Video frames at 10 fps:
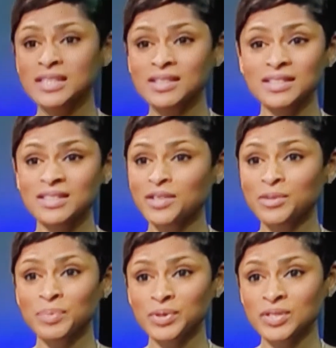
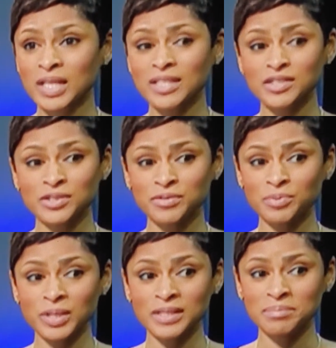considered percentage of
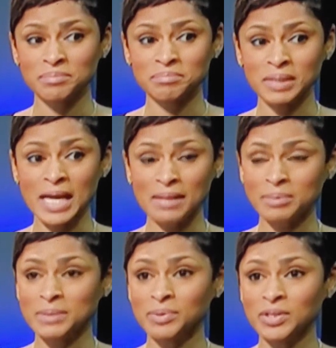what black
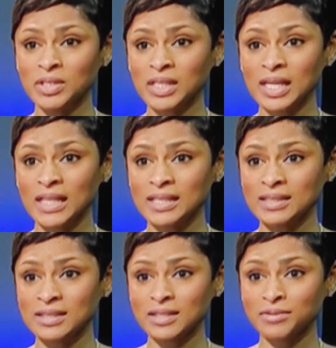people look like
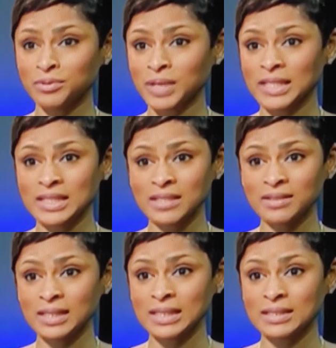in the civil rights
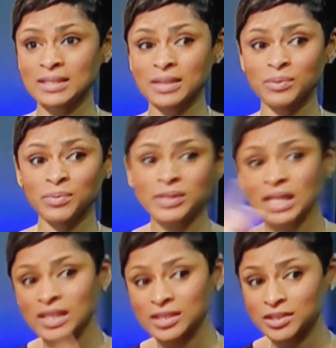era. They didn't say, well, we're not going to